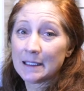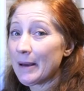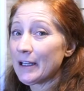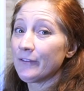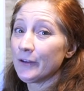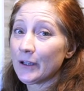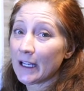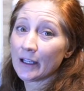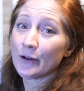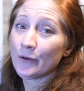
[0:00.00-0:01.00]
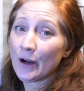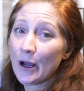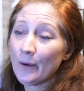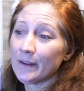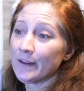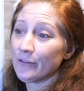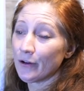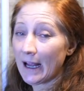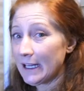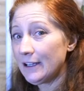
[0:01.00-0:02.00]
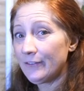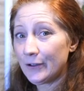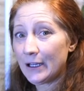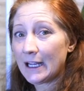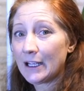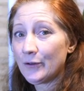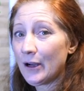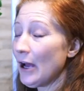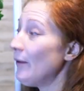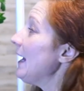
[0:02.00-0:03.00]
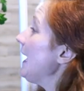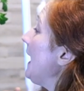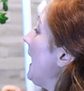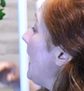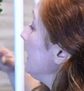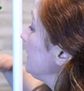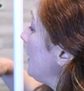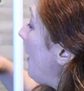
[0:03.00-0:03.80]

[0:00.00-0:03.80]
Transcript: the amount of food I can grow, the variety of food I can grow. And so